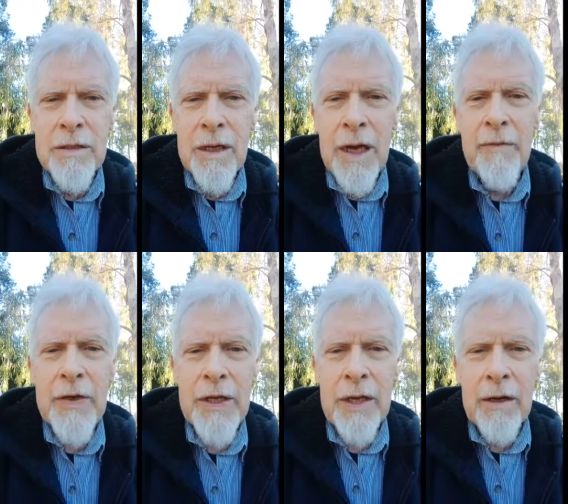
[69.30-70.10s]

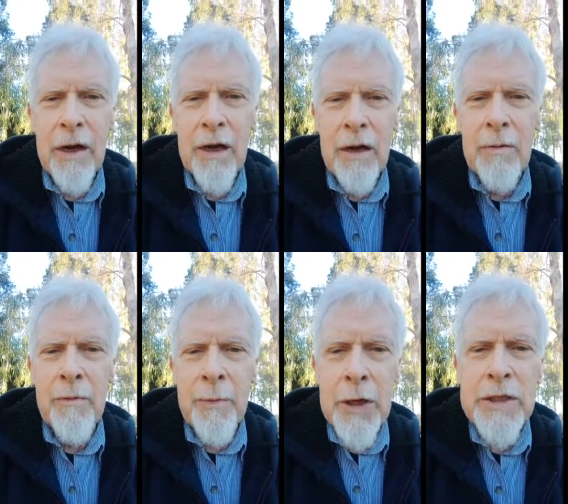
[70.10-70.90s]
everything. I
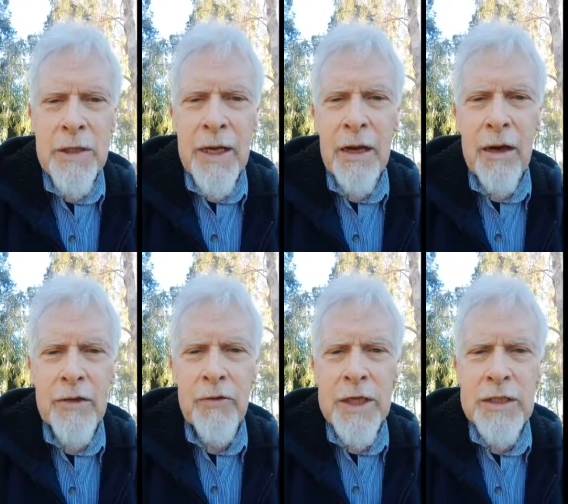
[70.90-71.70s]
Personally, I
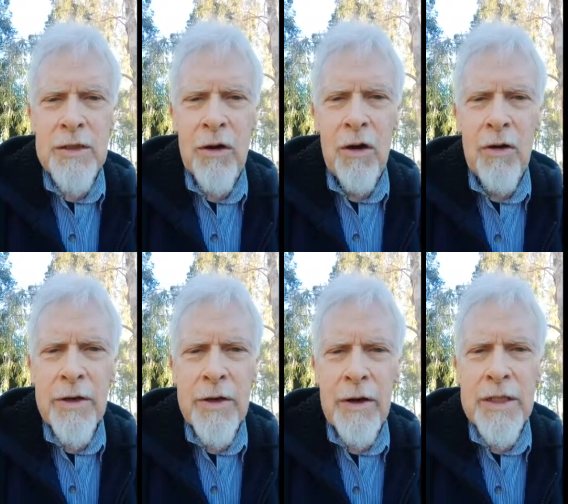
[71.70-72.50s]
trust
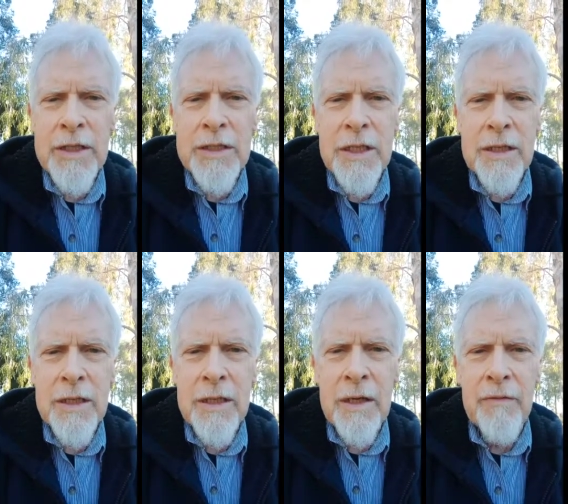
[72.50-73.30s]
God and I just think
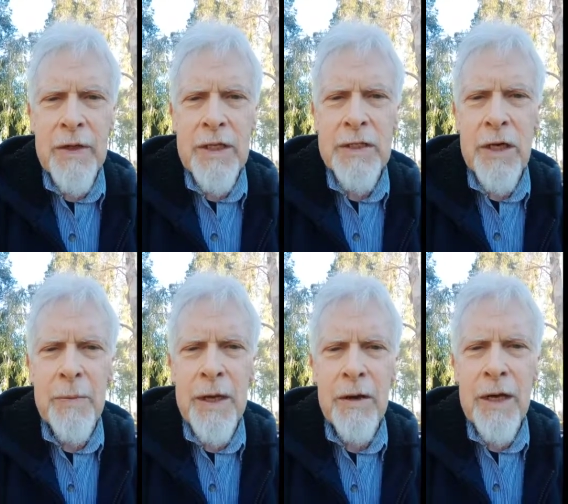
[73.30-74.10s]
that everything's going
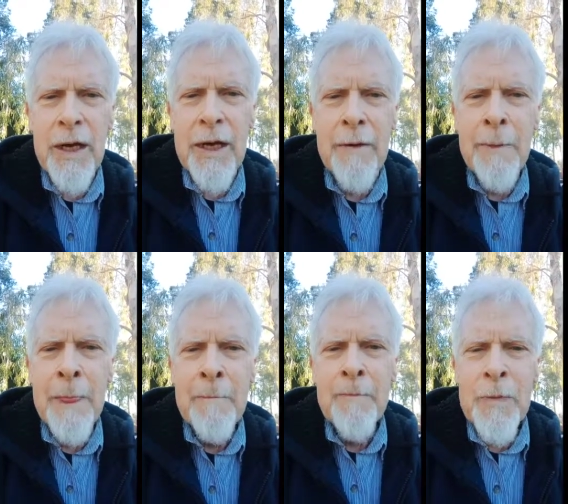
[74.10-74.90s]
to be okay.
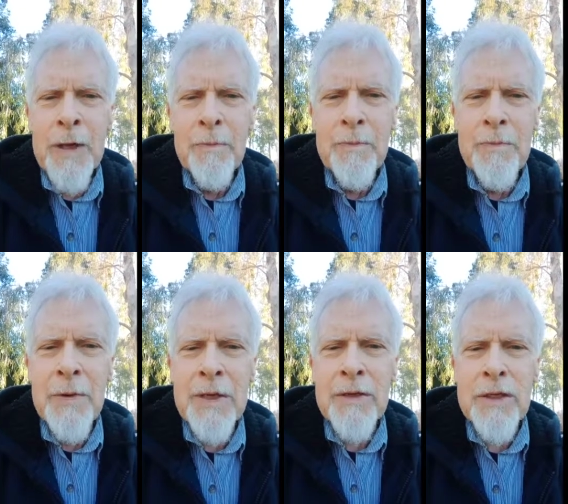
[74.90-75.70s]

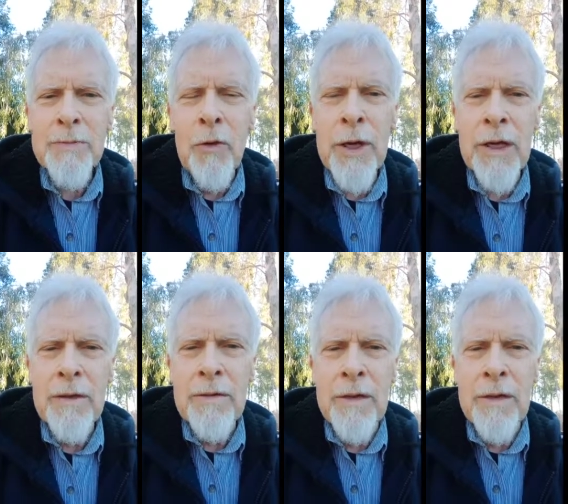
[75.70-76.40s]
But this morning,